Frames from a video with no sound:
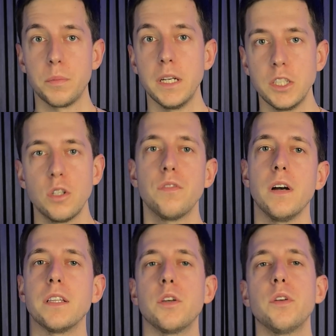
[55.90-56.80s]
page, you'll
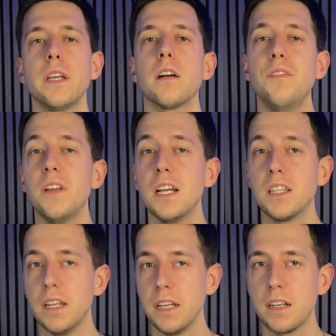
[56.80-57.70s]
find a unique
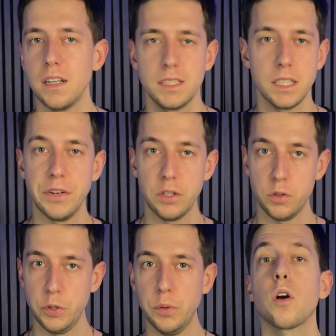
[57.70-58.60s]
affiliate link assigned
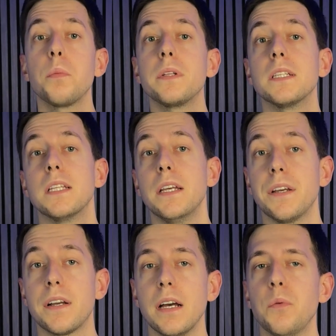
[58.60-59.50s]
to you. Copy this
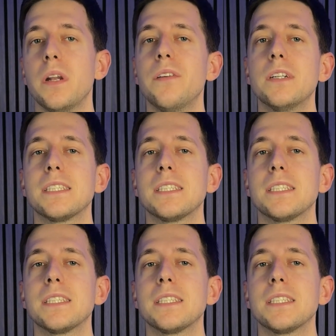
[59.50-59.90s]
link, and whenever